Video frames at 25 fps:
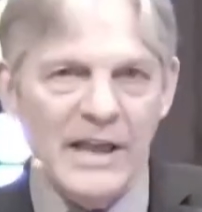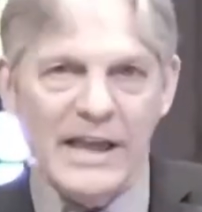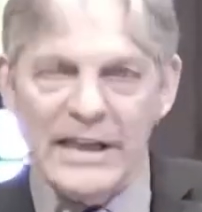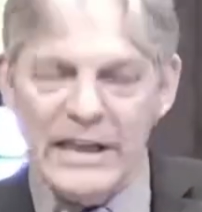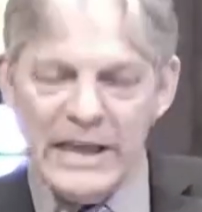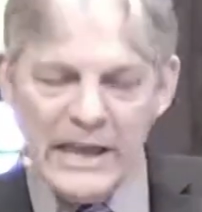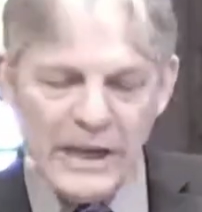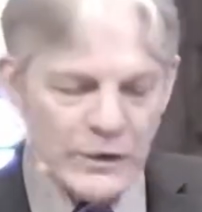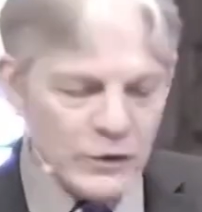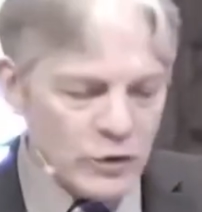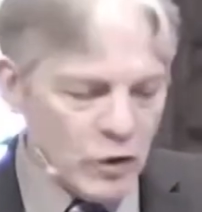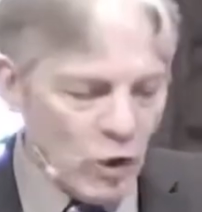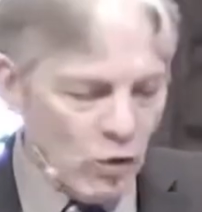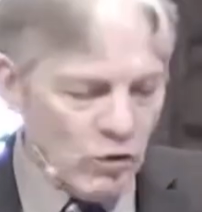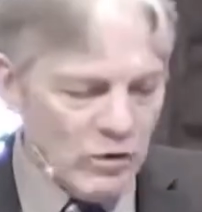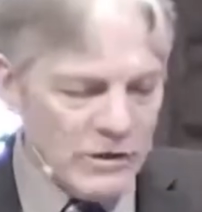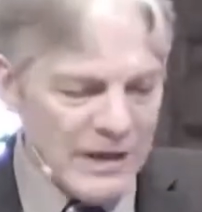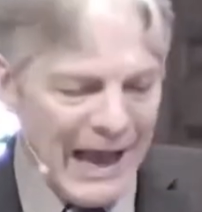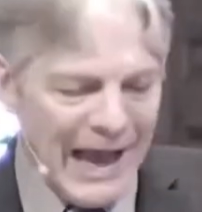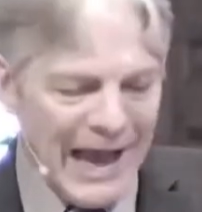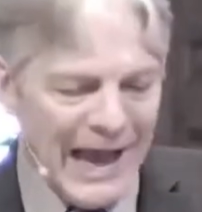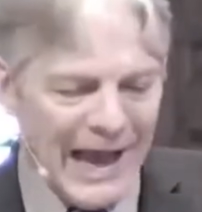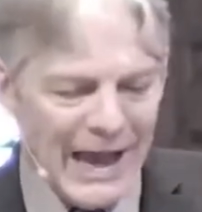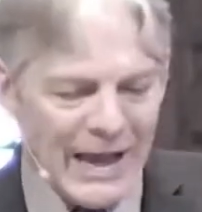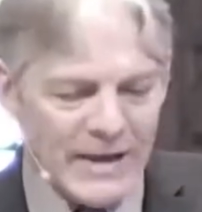They each
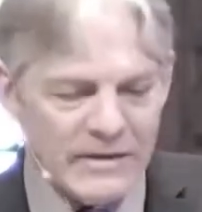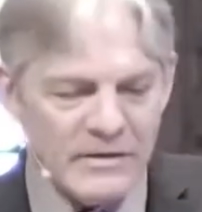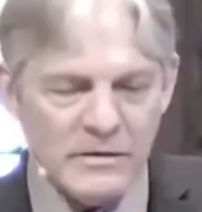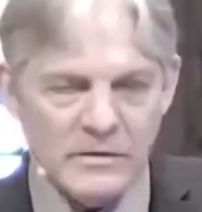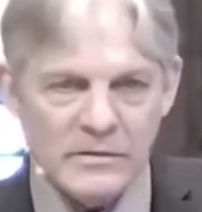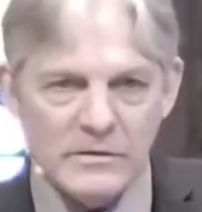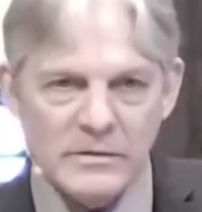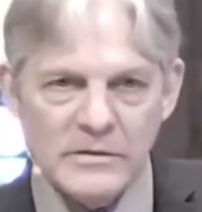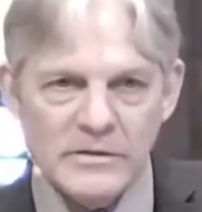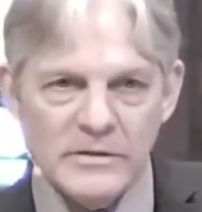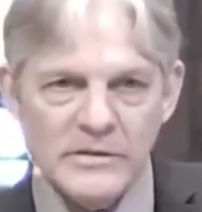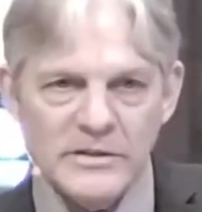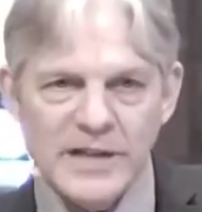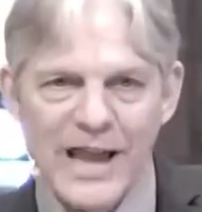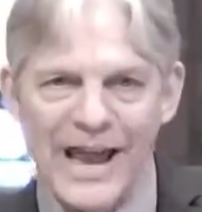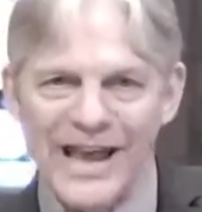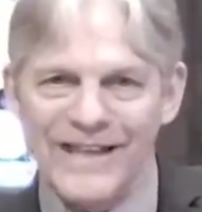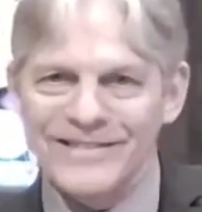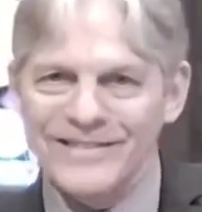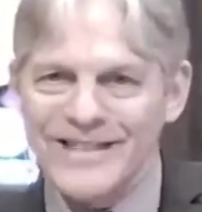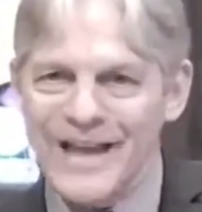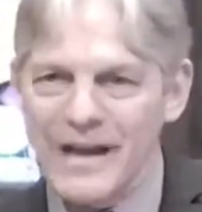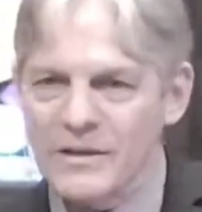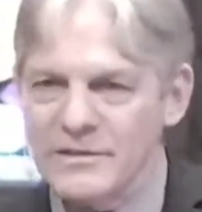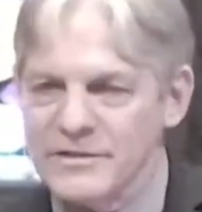owe God
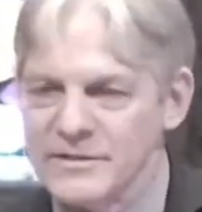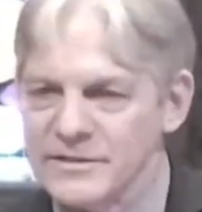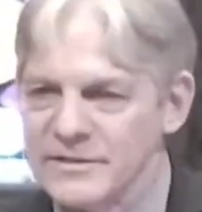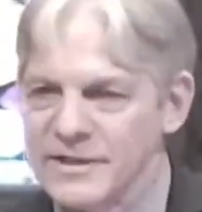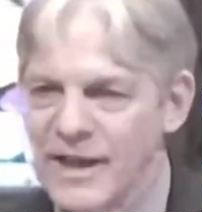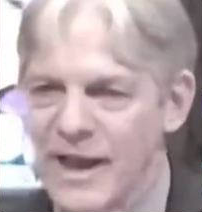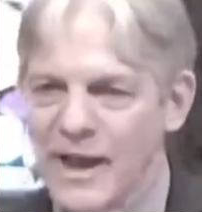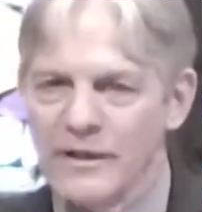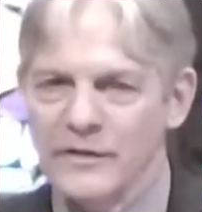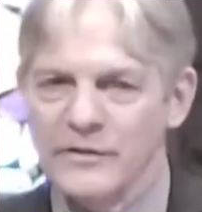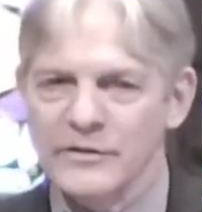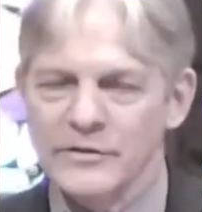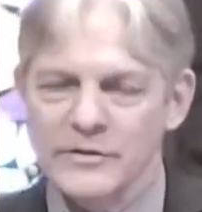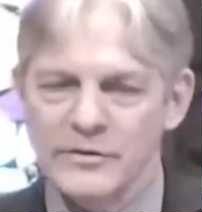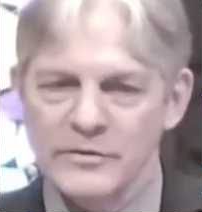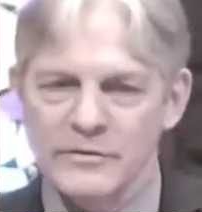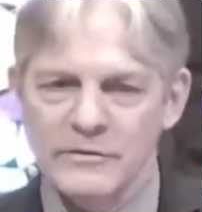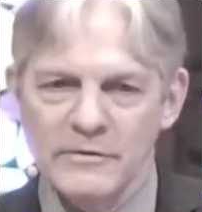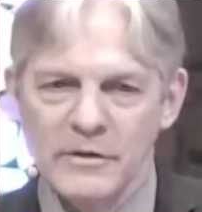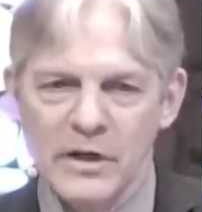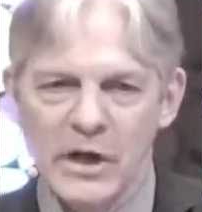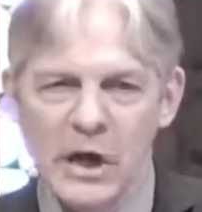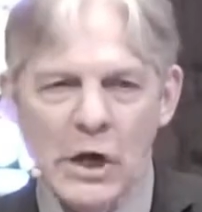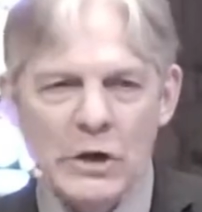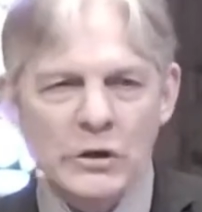10,000
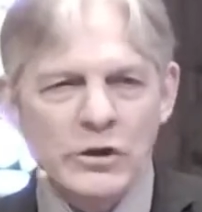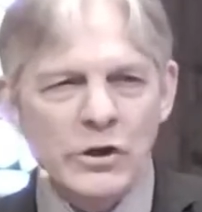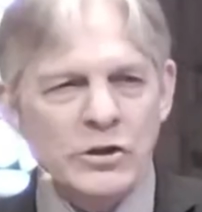talents.